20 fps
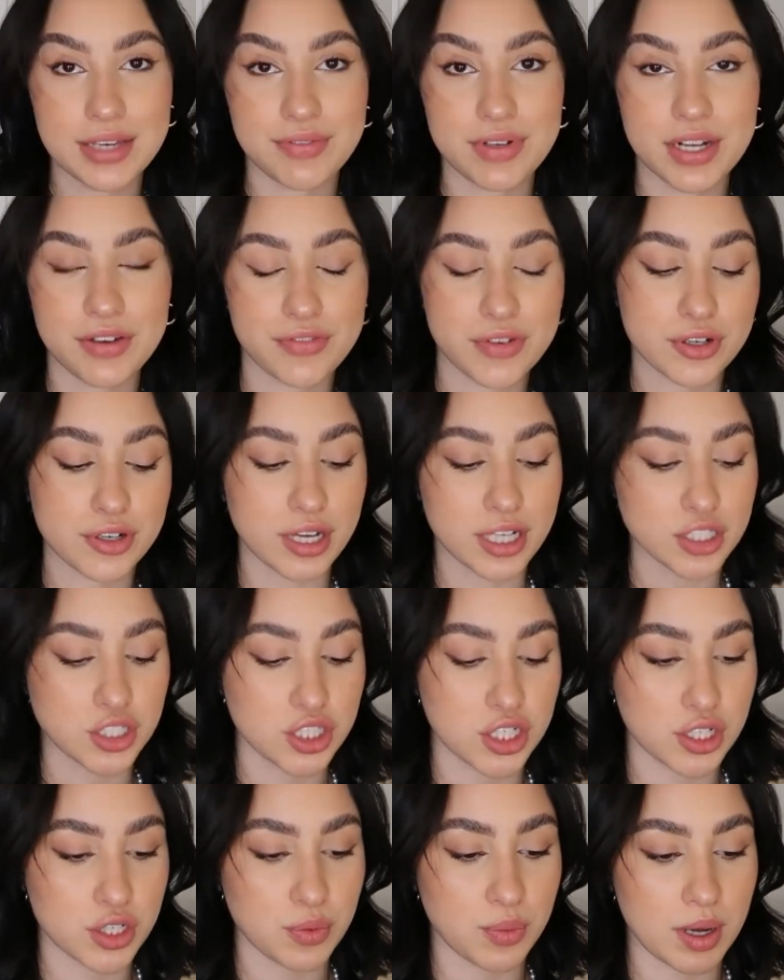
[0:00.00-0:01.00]
Even if you're not
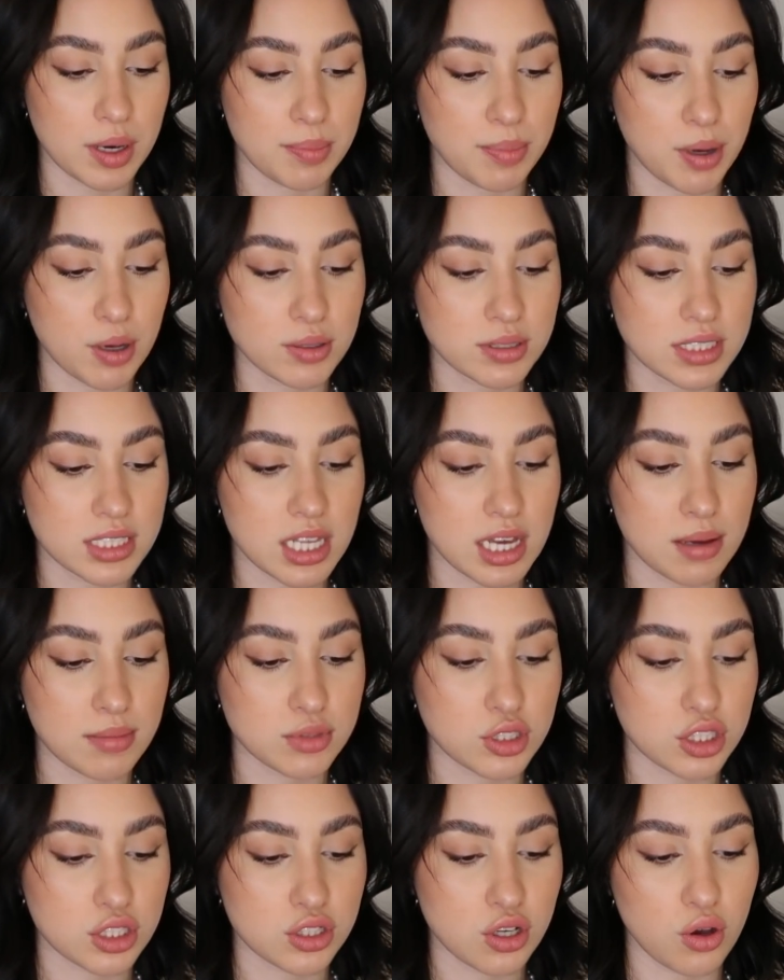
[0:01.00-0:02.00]
sure you want to post
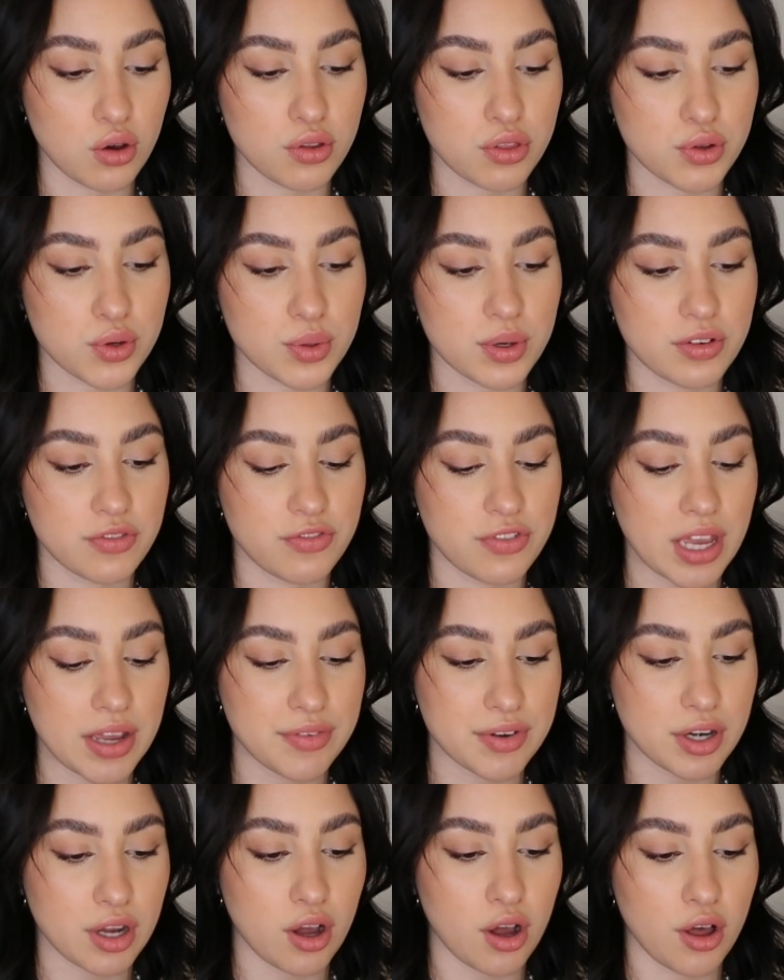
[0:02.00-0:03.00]
them, just go through and
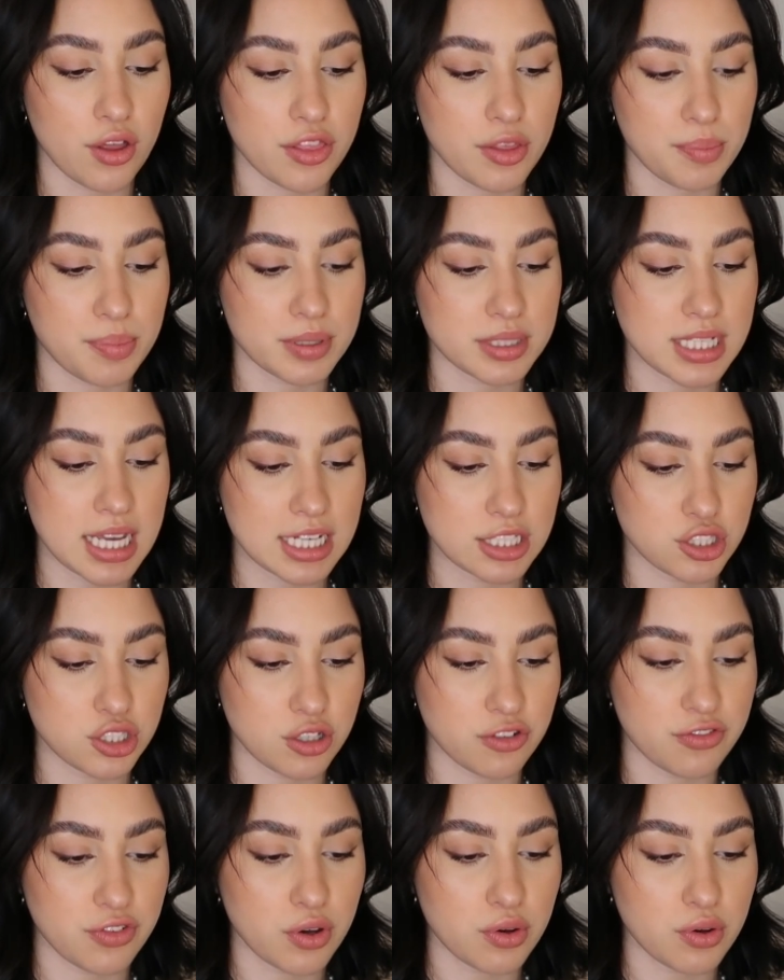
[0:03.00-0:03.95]
favorite all the potential